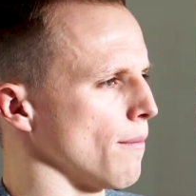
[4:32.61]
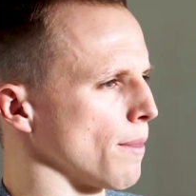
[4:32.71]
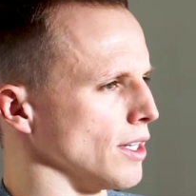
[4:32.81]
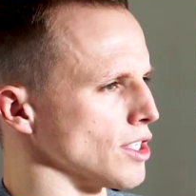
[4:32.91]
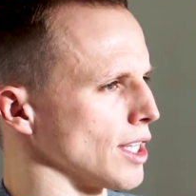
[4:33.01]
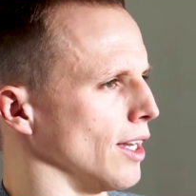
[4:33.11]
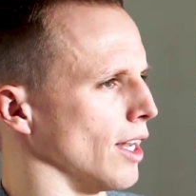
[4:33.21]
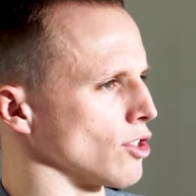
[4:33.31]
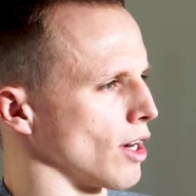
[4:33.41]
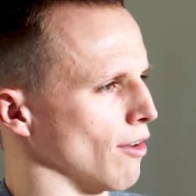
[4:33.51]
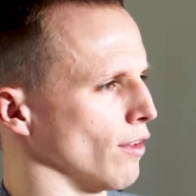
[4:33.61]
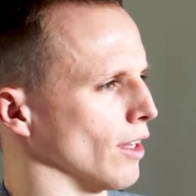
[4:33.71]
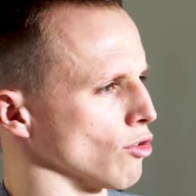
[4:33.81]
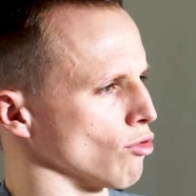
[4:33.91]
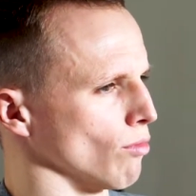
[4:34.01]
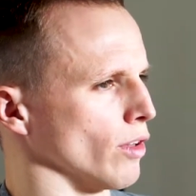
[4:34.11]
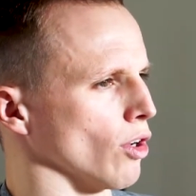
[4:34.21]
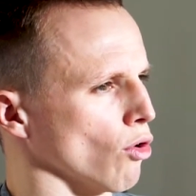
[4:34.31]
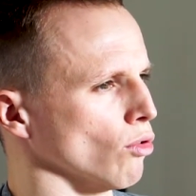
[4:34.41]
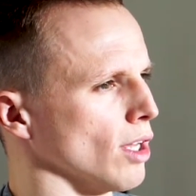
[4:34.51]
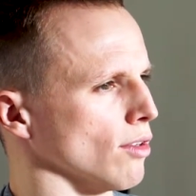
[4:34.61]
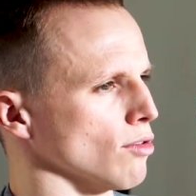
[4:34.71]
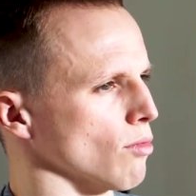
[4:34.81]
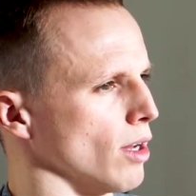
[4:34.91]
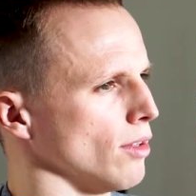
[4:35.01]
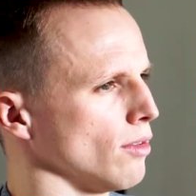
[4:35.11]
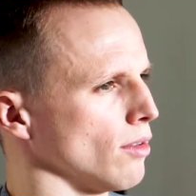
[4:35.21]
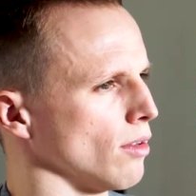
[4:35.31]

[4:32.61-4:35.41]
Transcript: instead I try and think of something good then as well,